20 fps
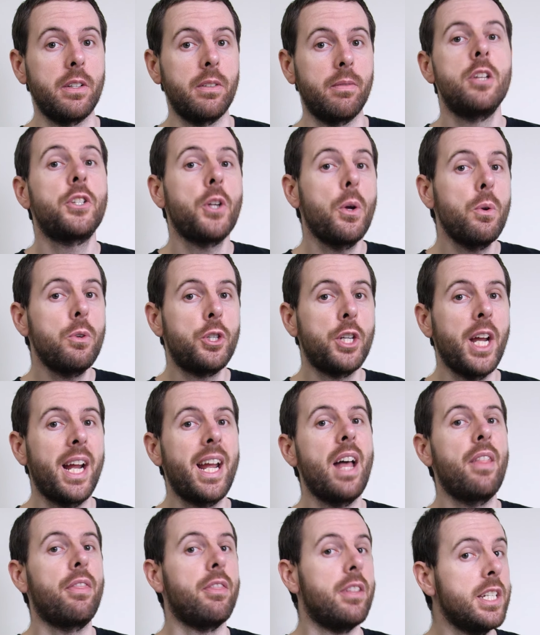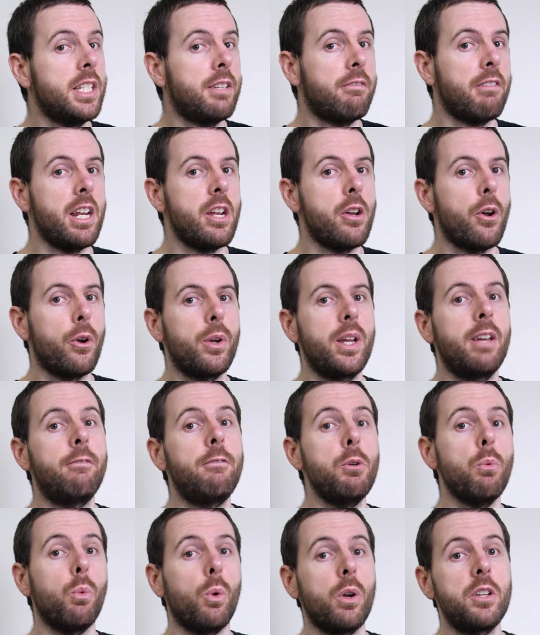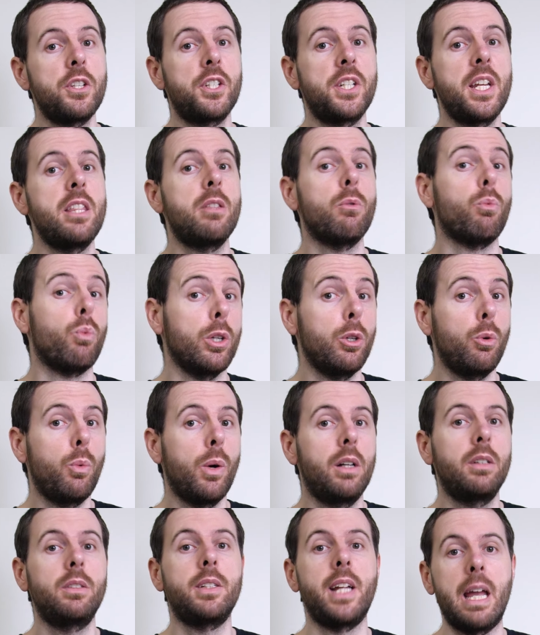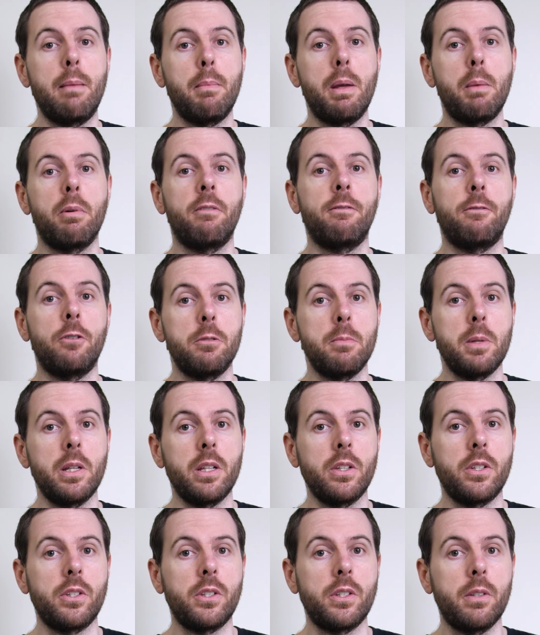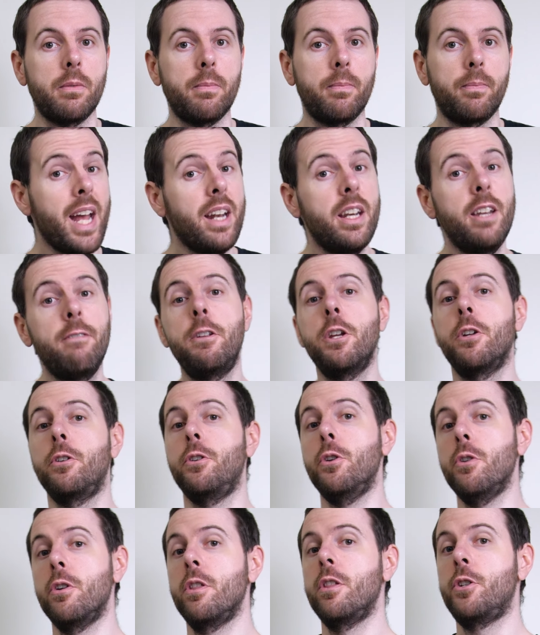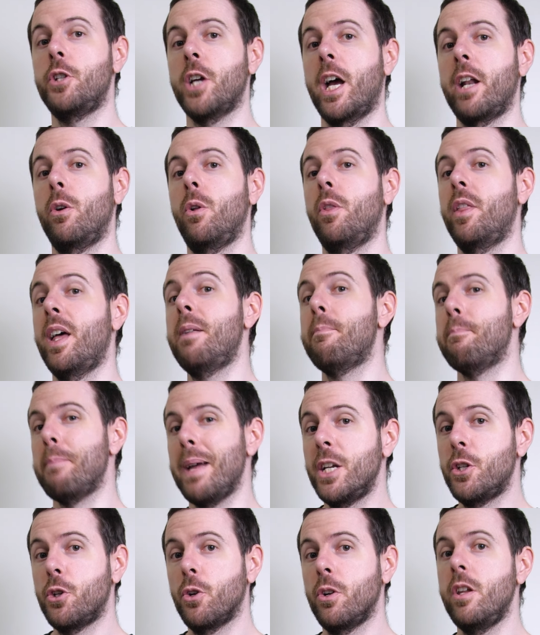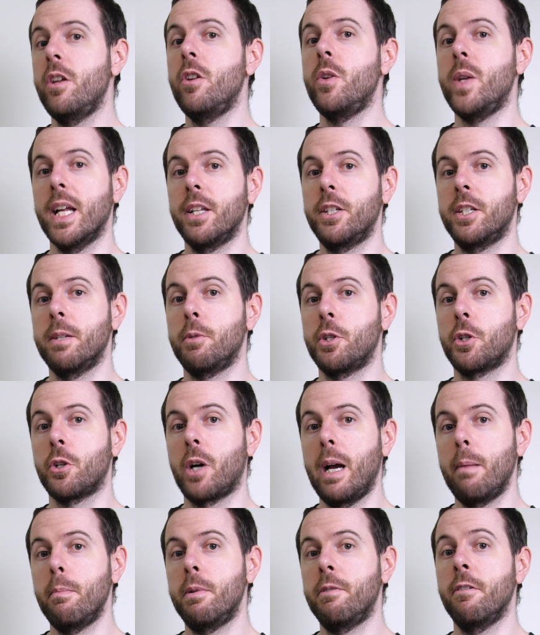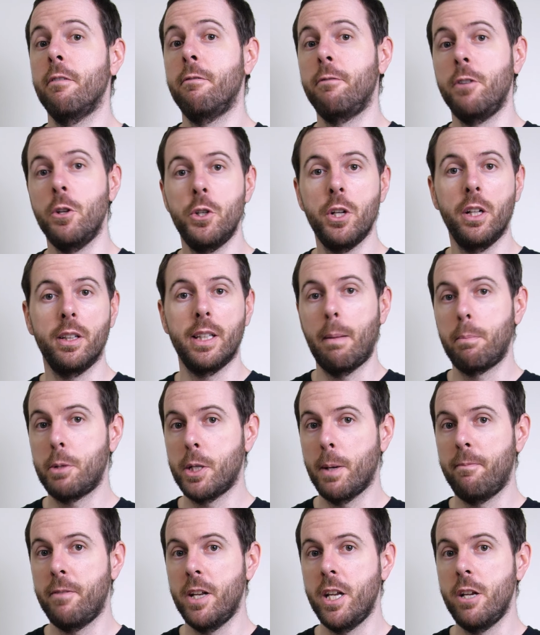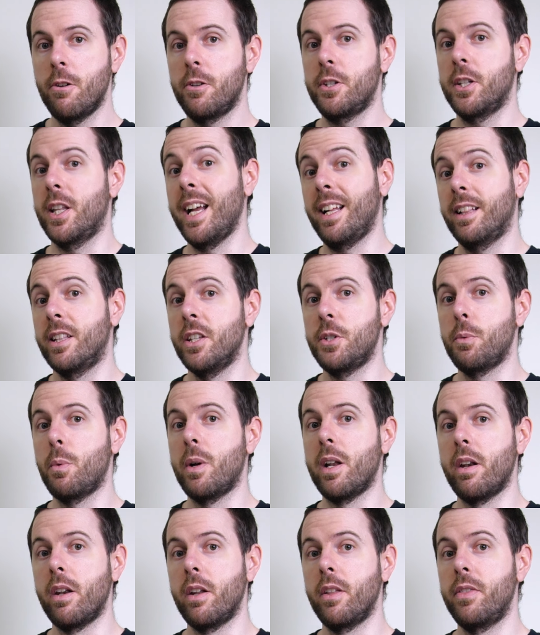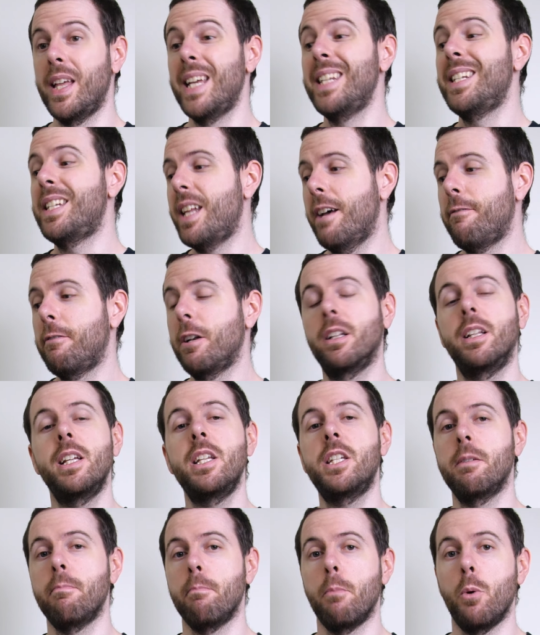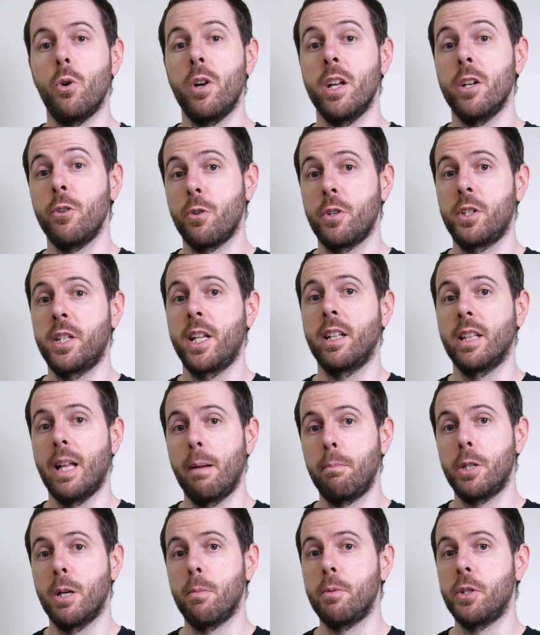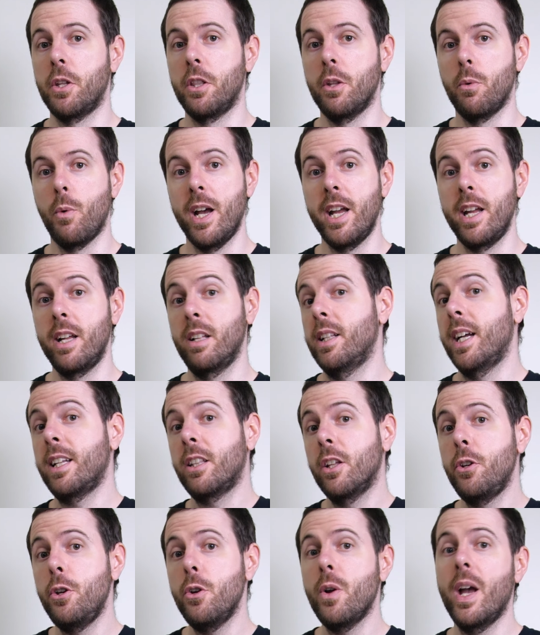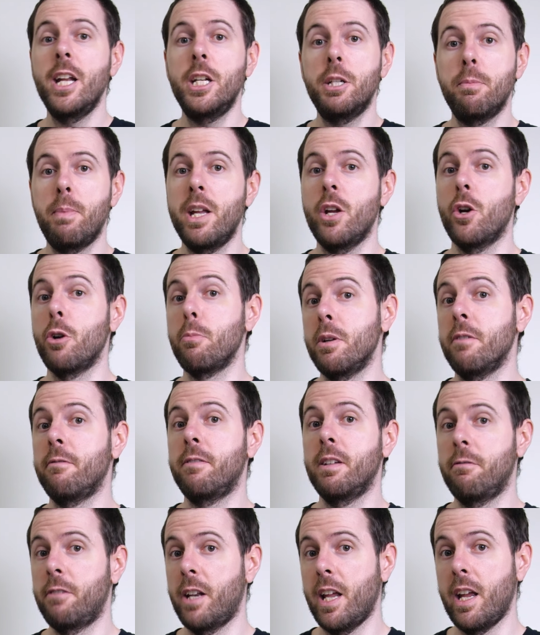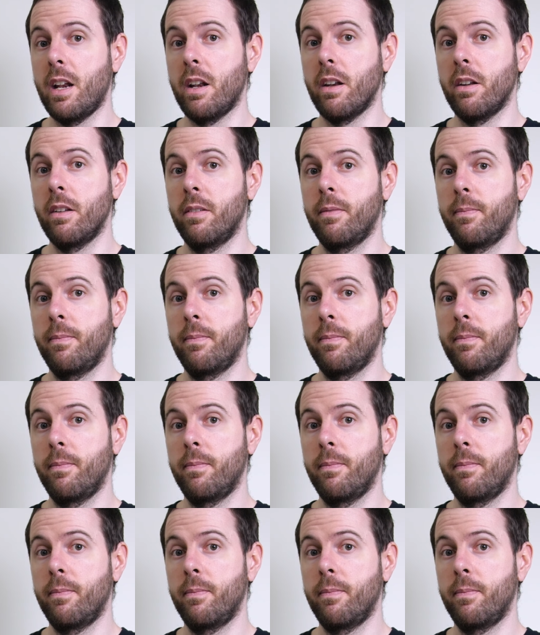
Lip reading: So check out this video if you want to see the real-world gaming performance. And if you're new to the channel, then make sure you get subscribed for future laptop videos like this one. There's definitely some more interesting laptops on the way, like the new HP Omen 15.